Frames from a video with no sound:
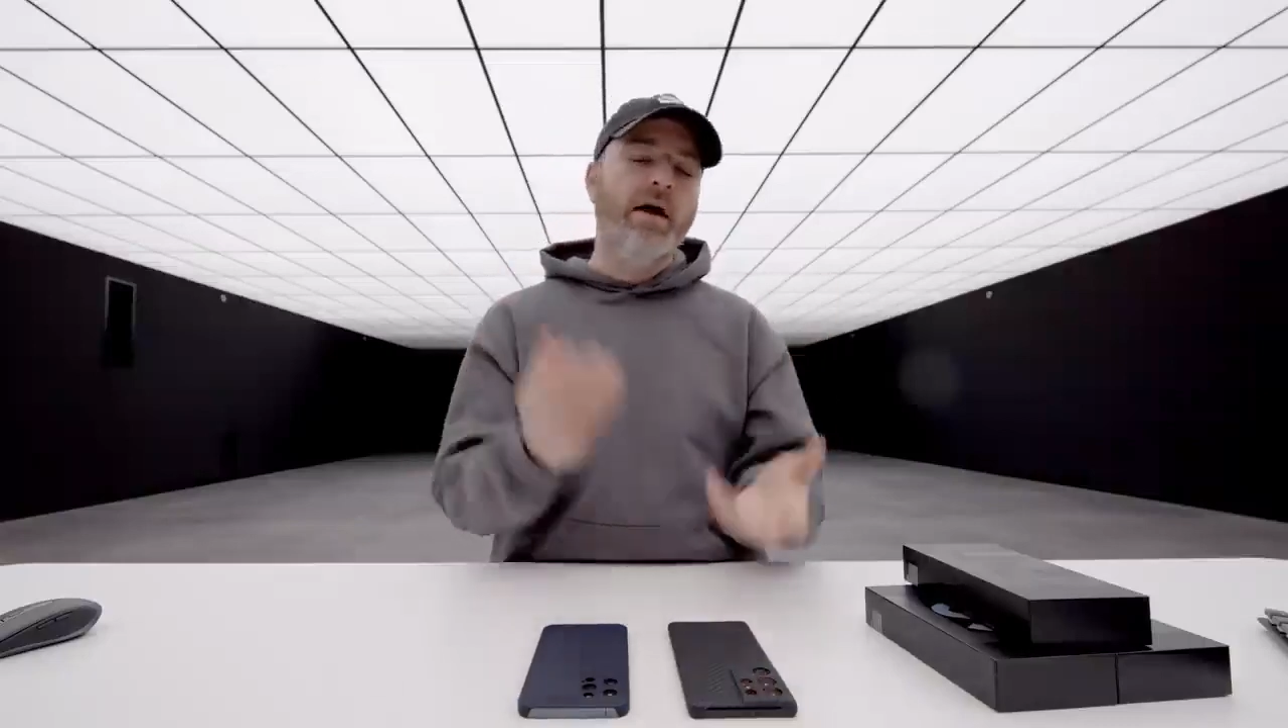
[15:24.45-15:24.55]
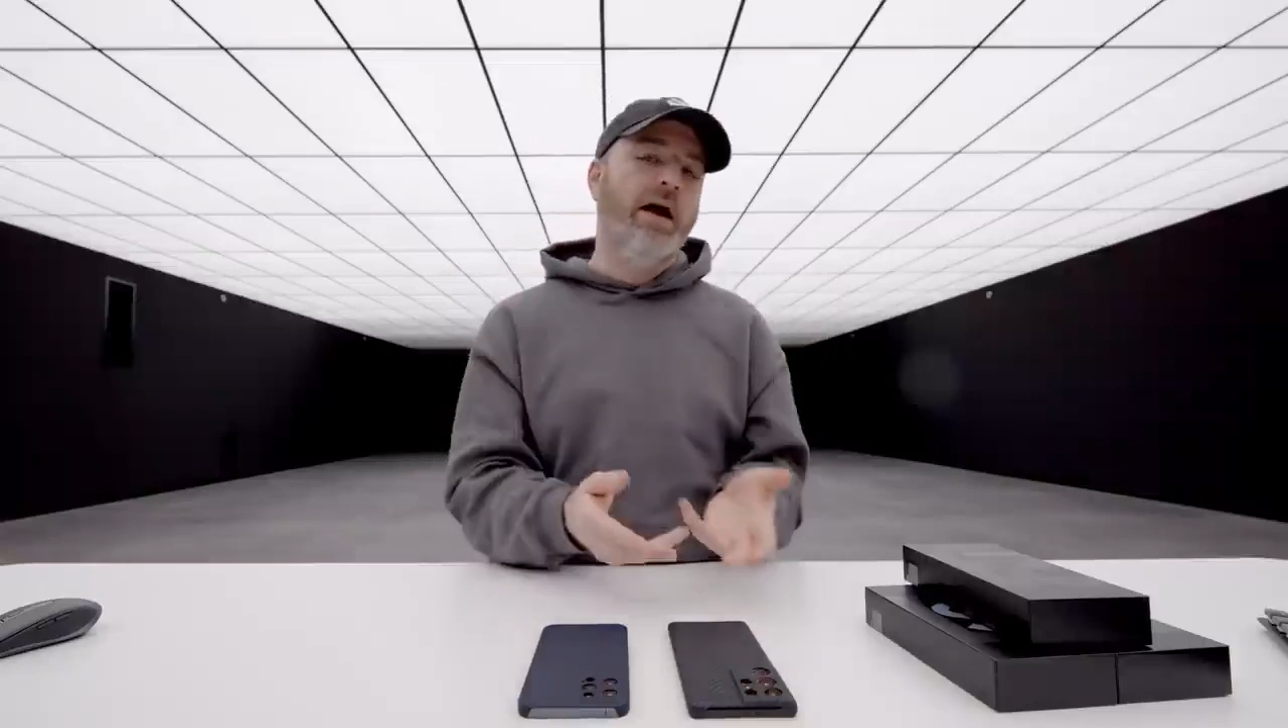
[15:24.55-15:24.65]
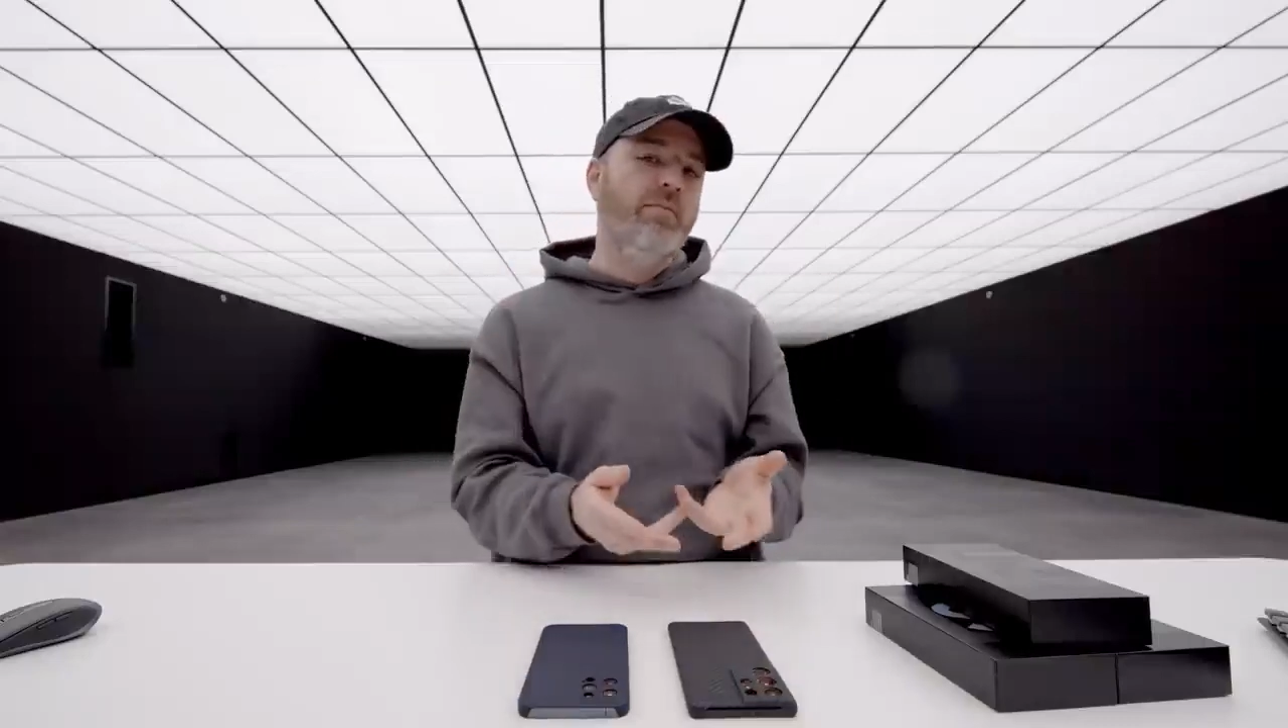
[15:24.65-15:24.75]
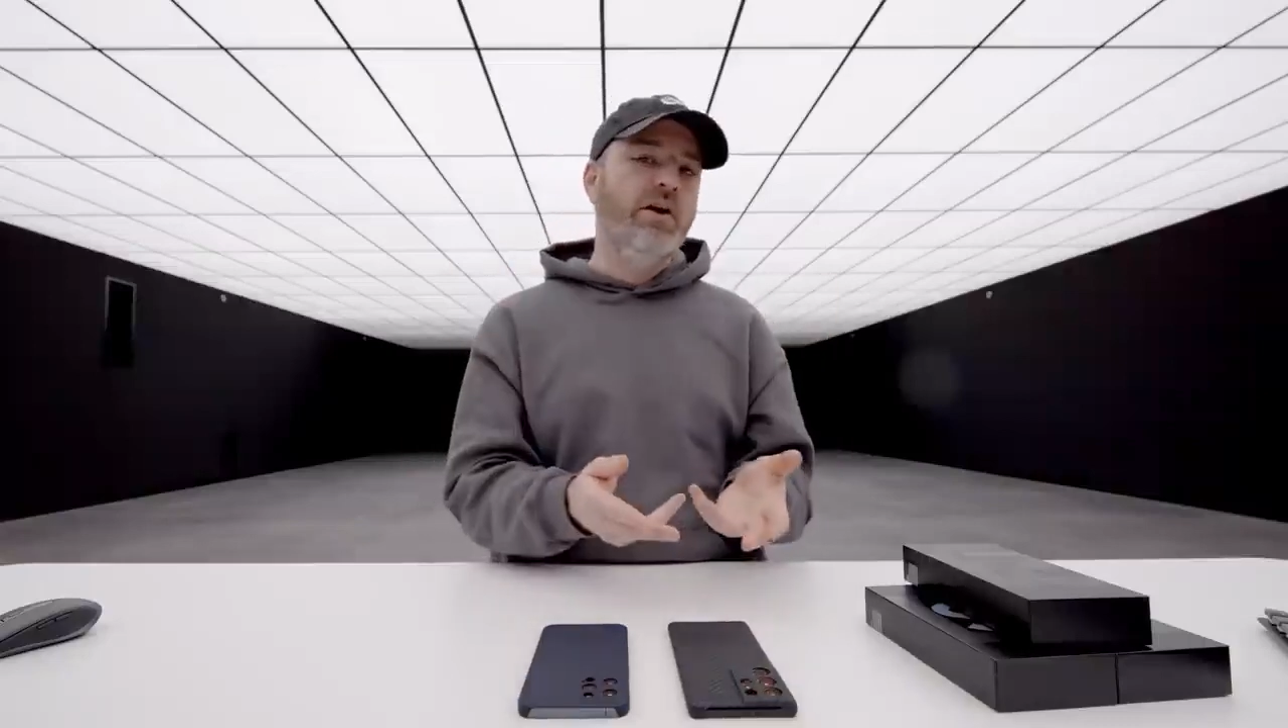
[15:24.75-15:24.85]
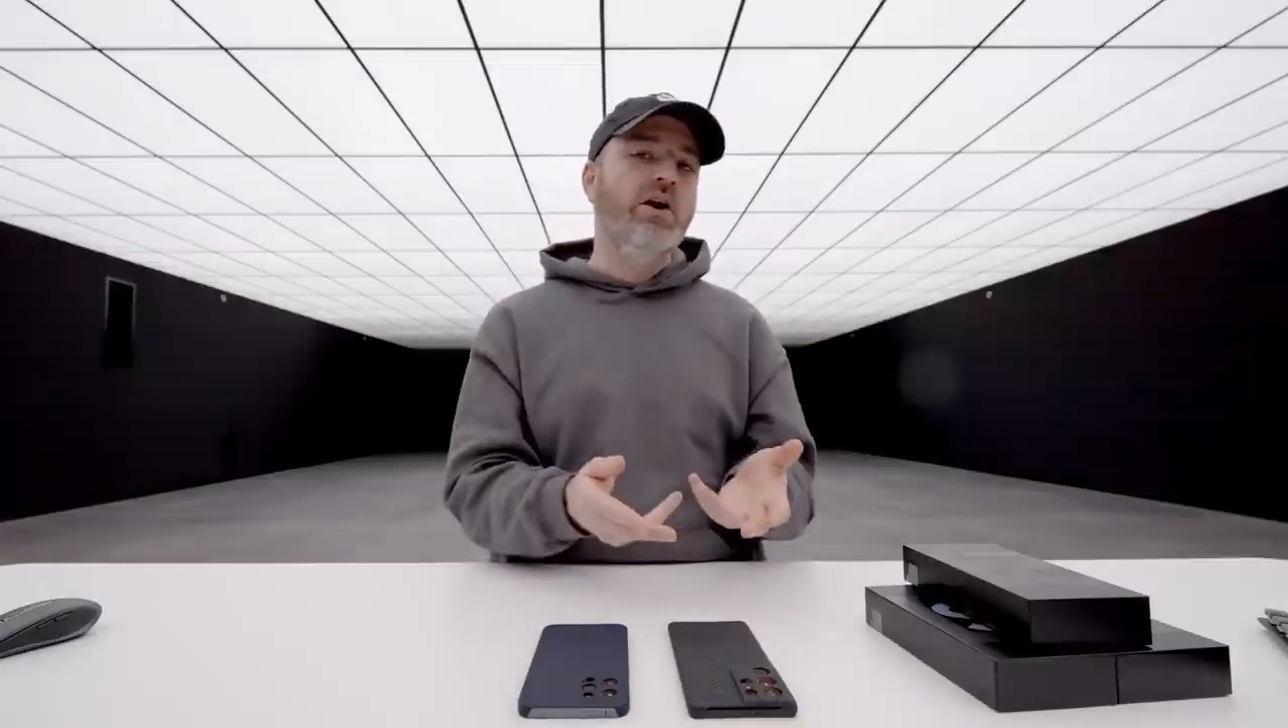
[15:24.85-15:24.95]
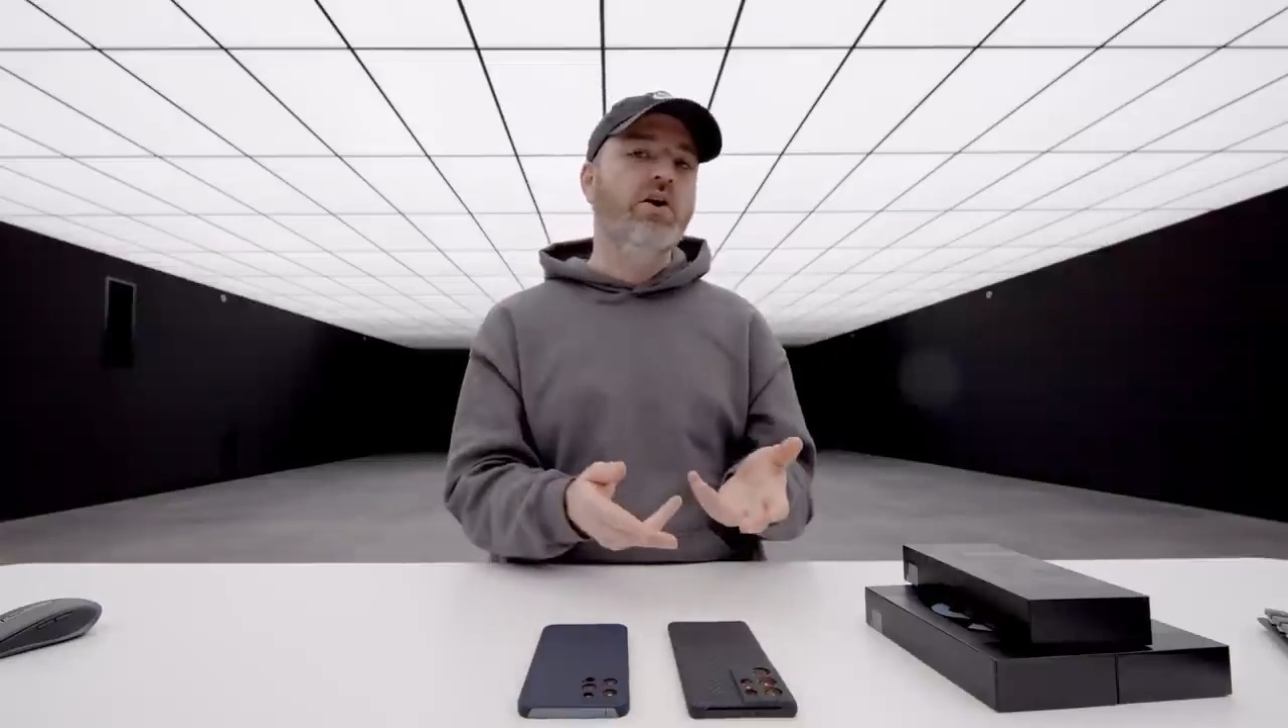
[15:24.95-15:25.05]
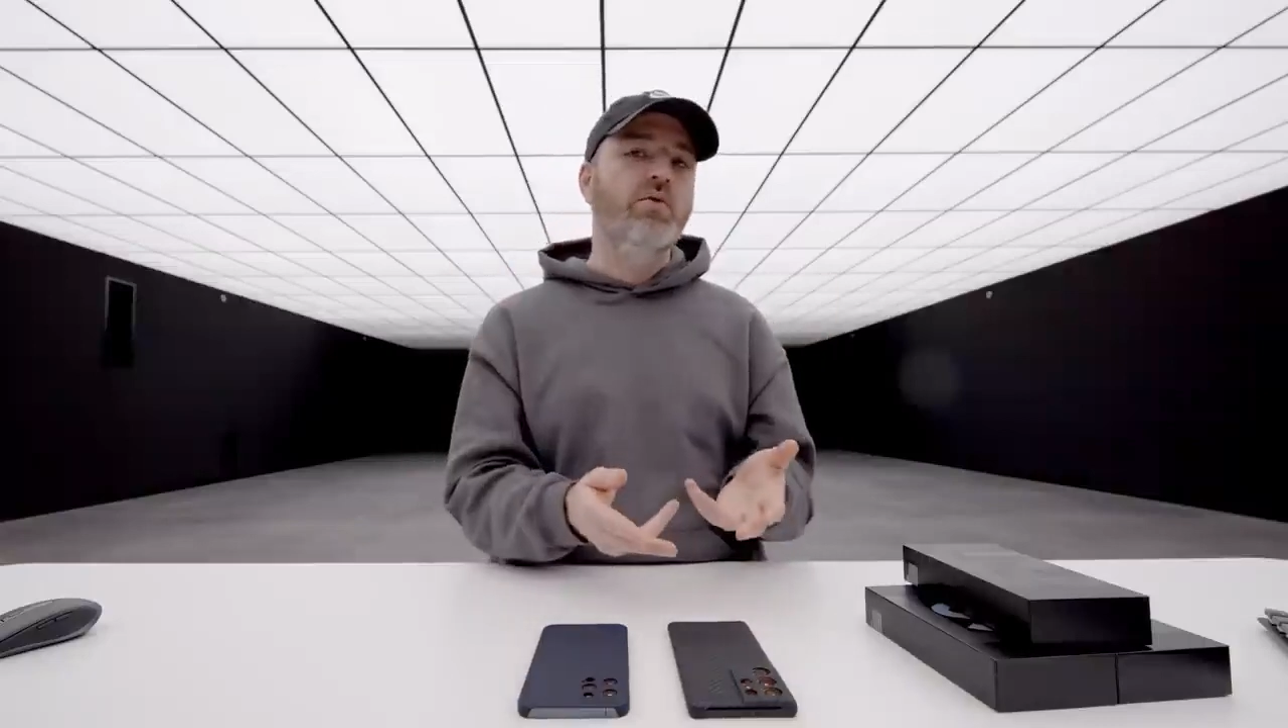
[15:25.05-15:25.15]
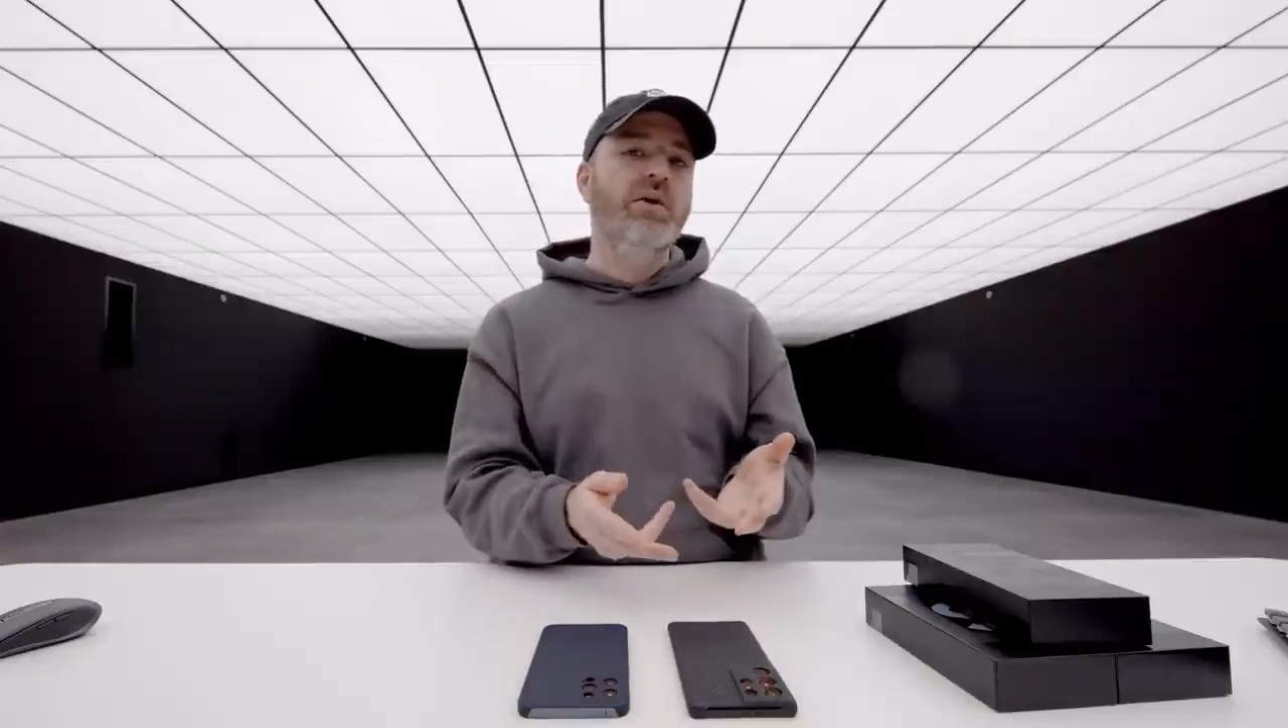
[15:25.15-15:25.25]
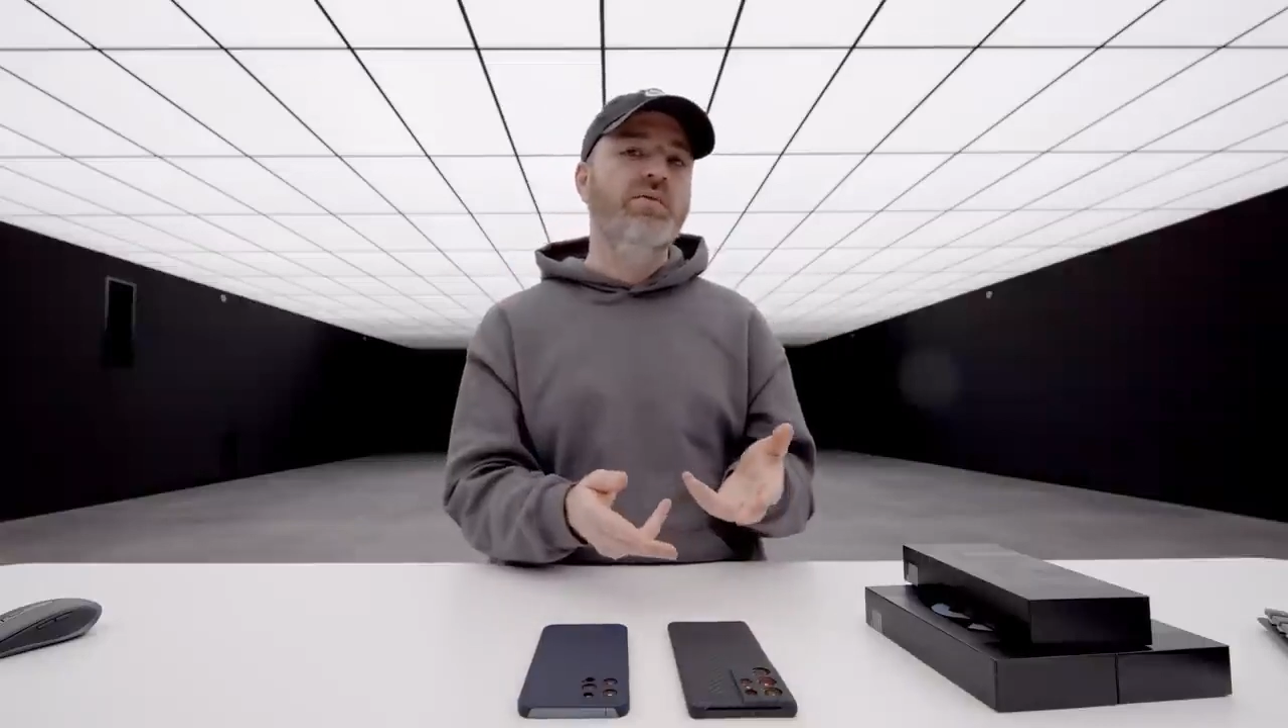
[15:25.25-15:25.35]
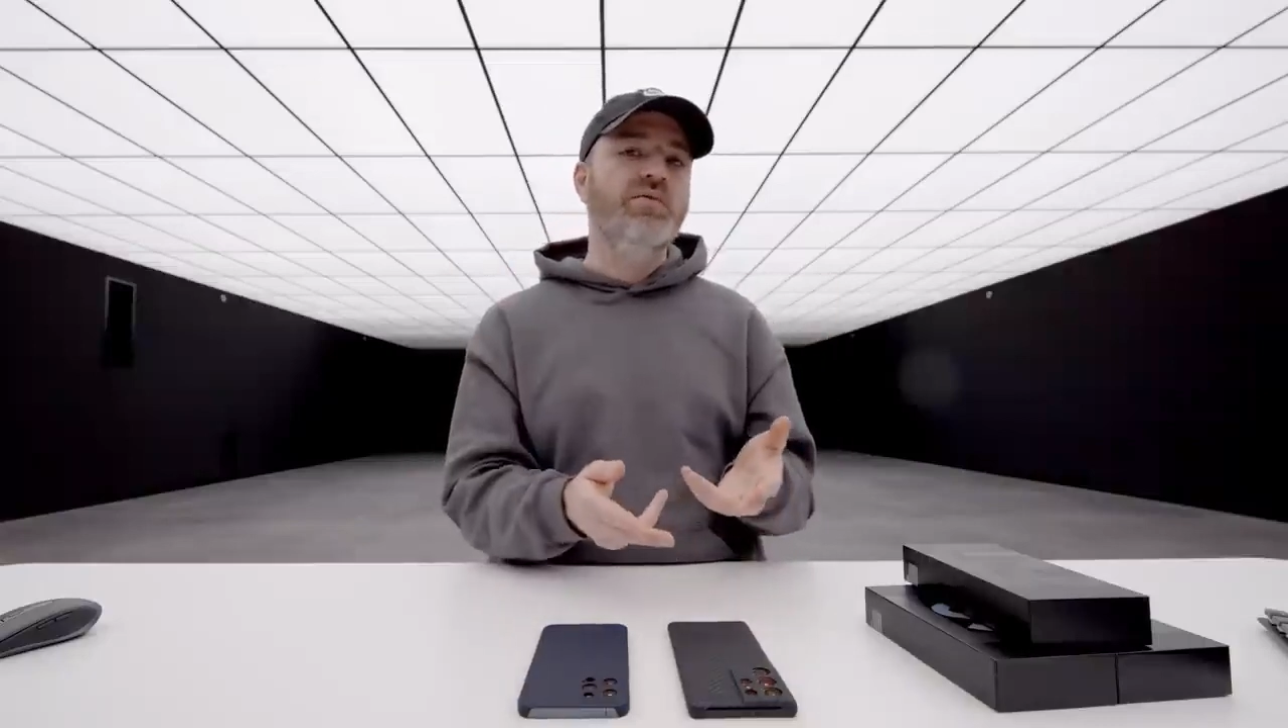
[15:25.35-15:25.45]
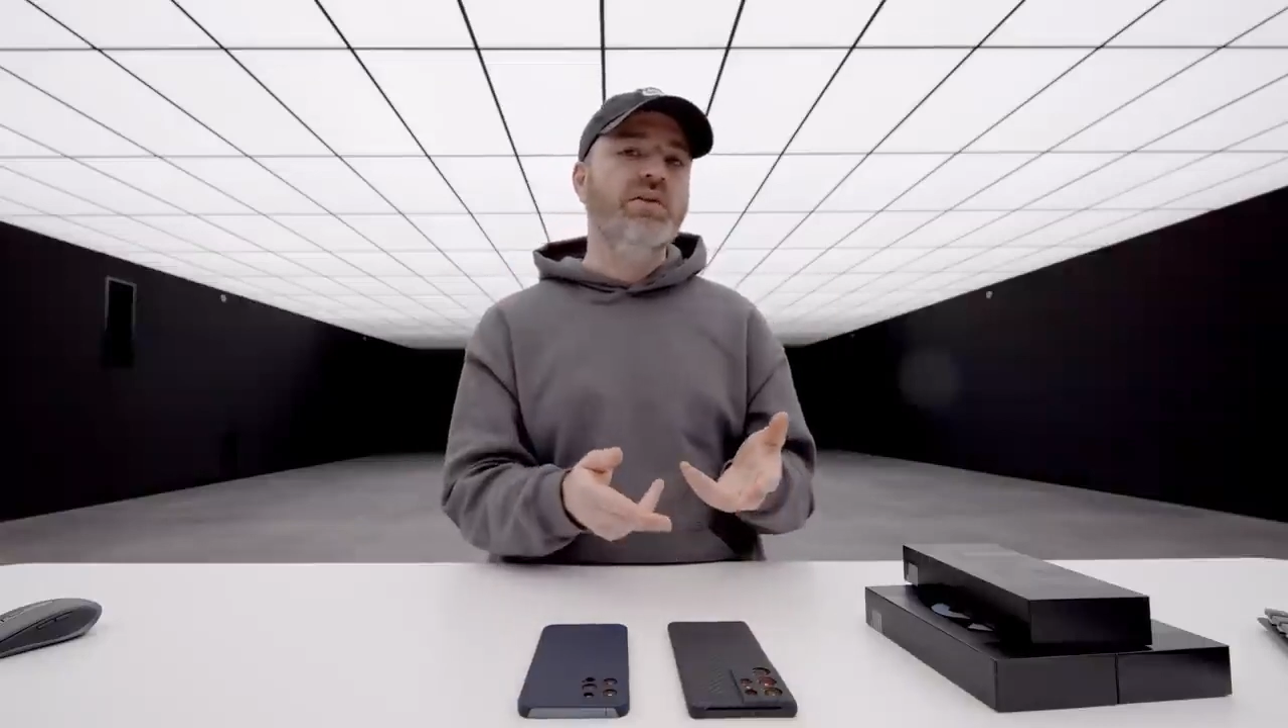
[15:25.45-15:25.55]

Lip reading: I'm gonna go with